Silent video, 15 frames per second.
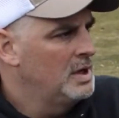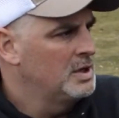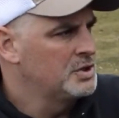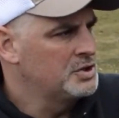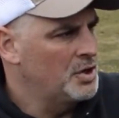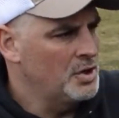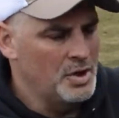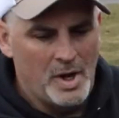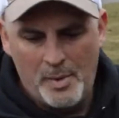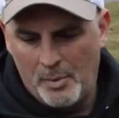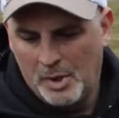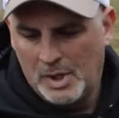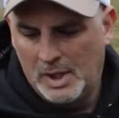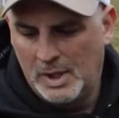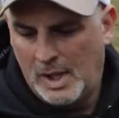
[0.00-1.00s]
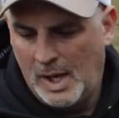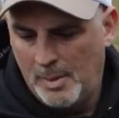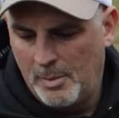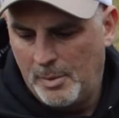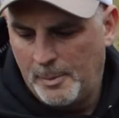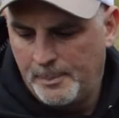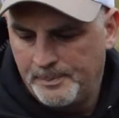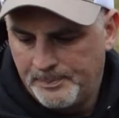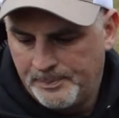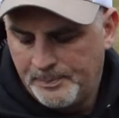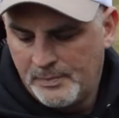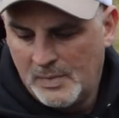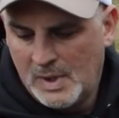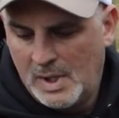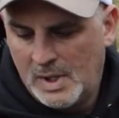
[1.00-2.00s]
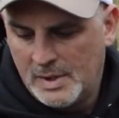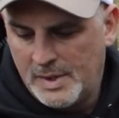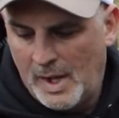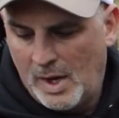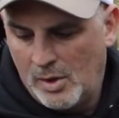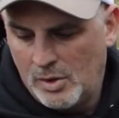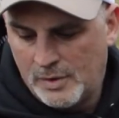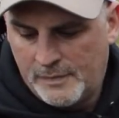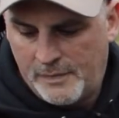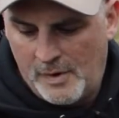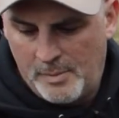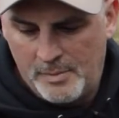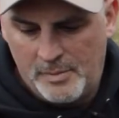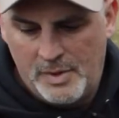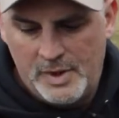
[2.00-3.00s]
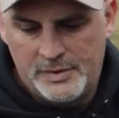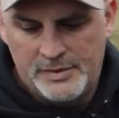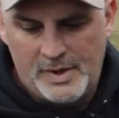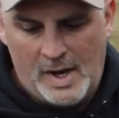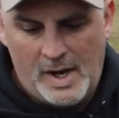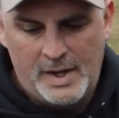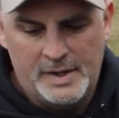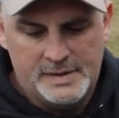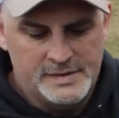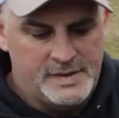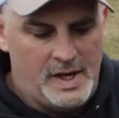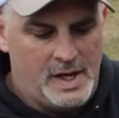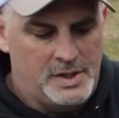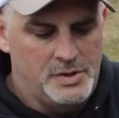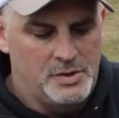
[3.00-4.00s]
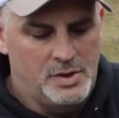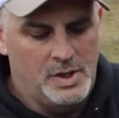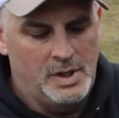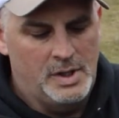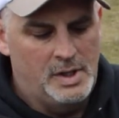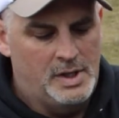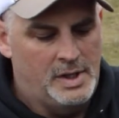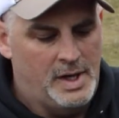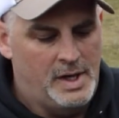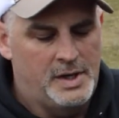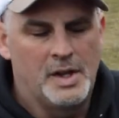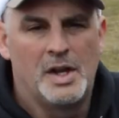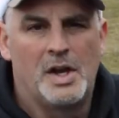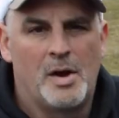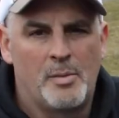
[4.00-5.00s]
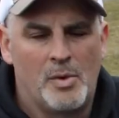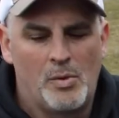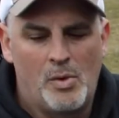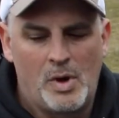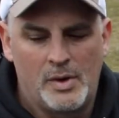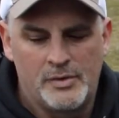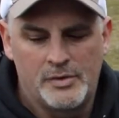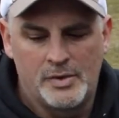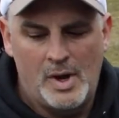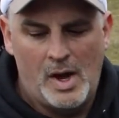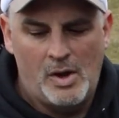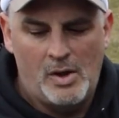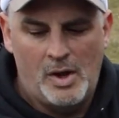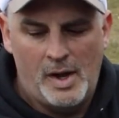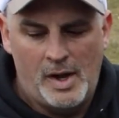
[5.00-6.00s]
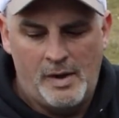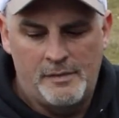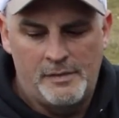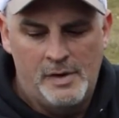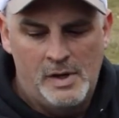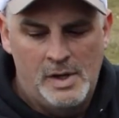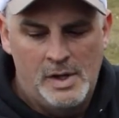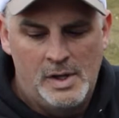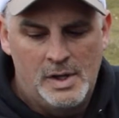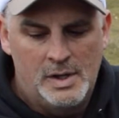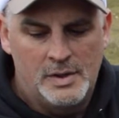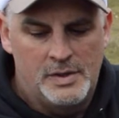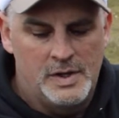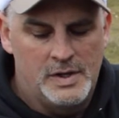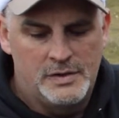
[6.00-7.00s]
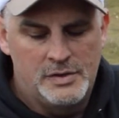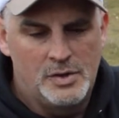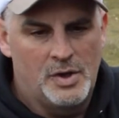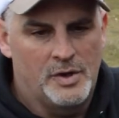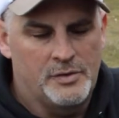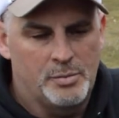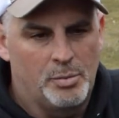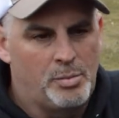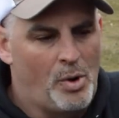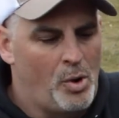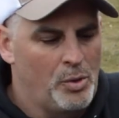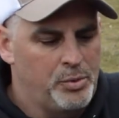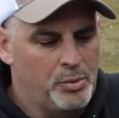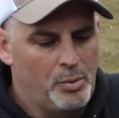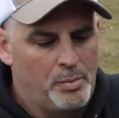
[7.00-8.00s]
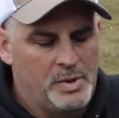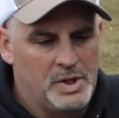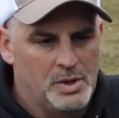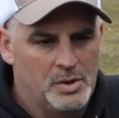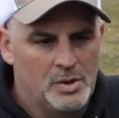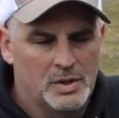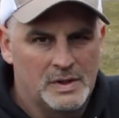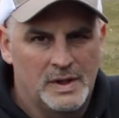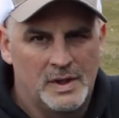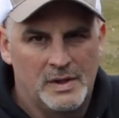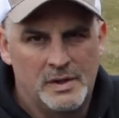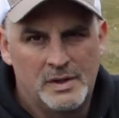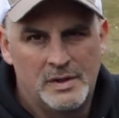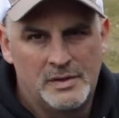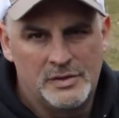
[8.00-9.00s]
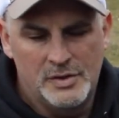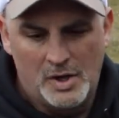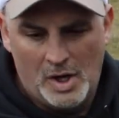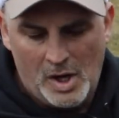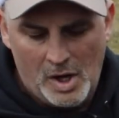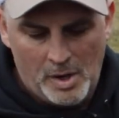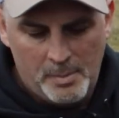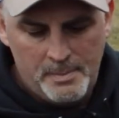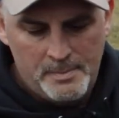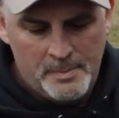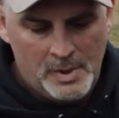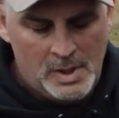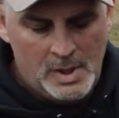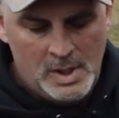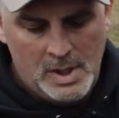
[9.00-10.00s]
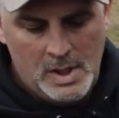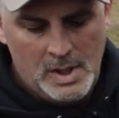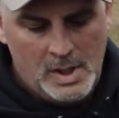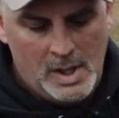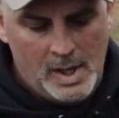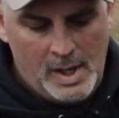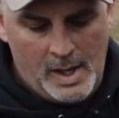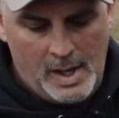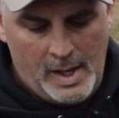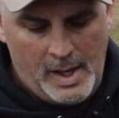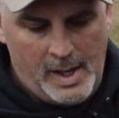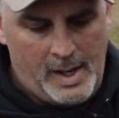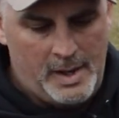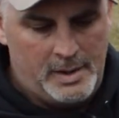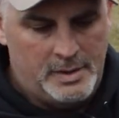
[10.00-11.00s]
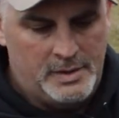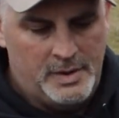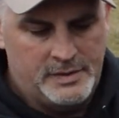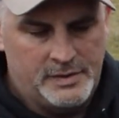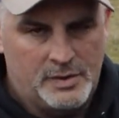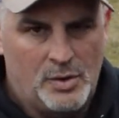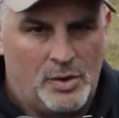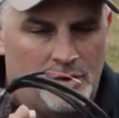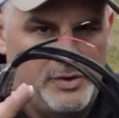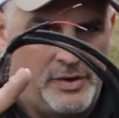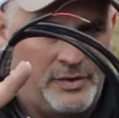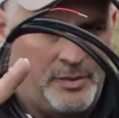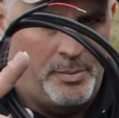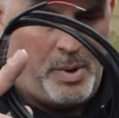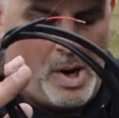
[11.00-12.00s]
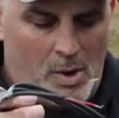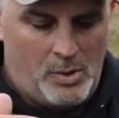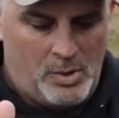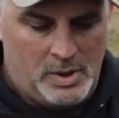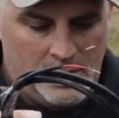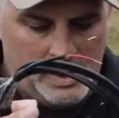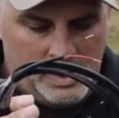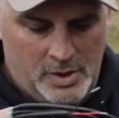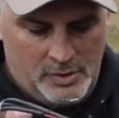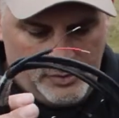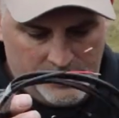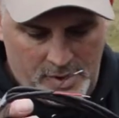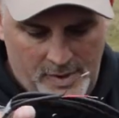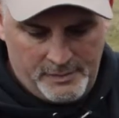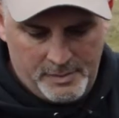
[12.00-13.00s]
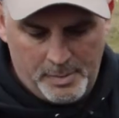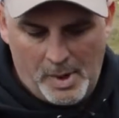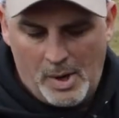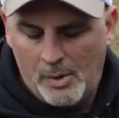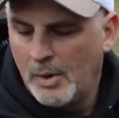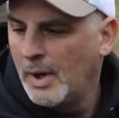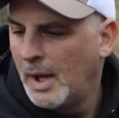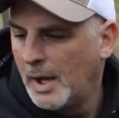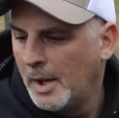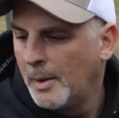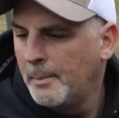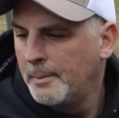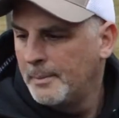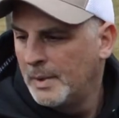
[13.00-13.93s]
shorter networking cable that I'll hook from this Onix 10 unit into the number 1. So now I'll have these units both will be hooked in to the hub. And this of course is a power lead here, so you have to power that up.